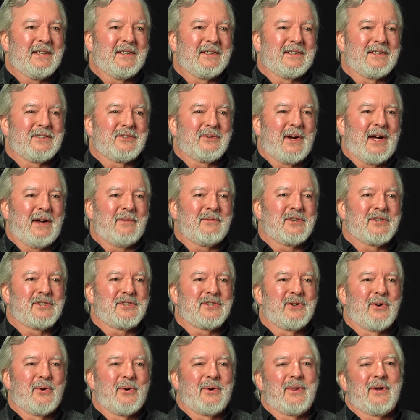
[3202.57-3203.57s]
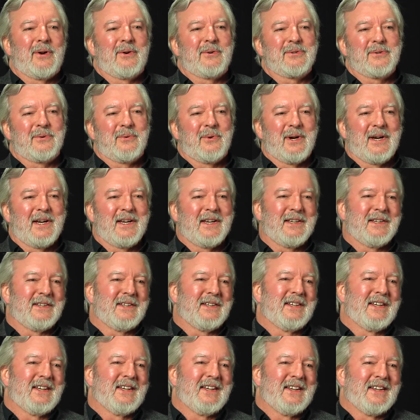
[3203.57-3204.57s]
And so I have to store those away and
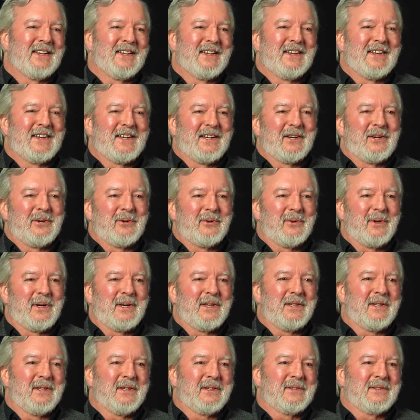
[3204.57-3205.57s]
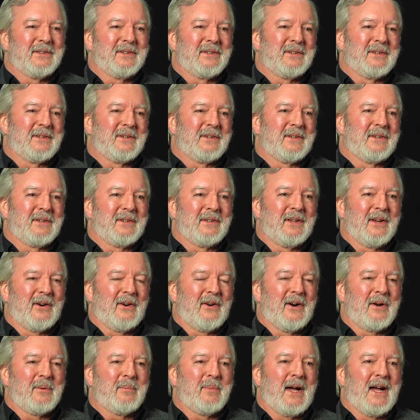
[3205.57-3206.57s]
read the
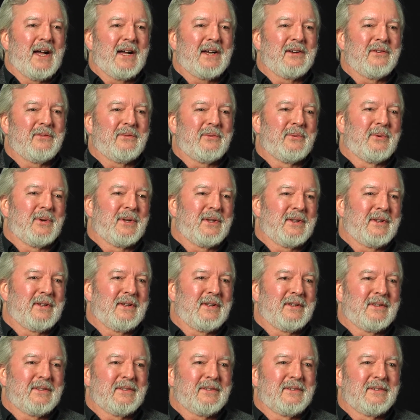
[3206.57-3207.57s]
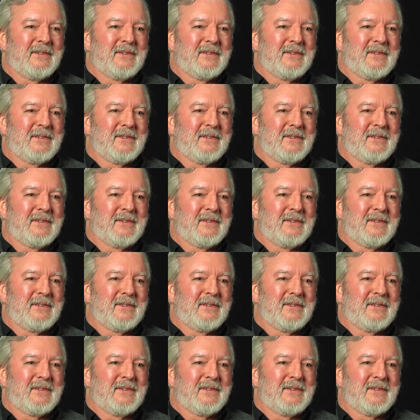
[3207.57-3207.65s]
hardback with the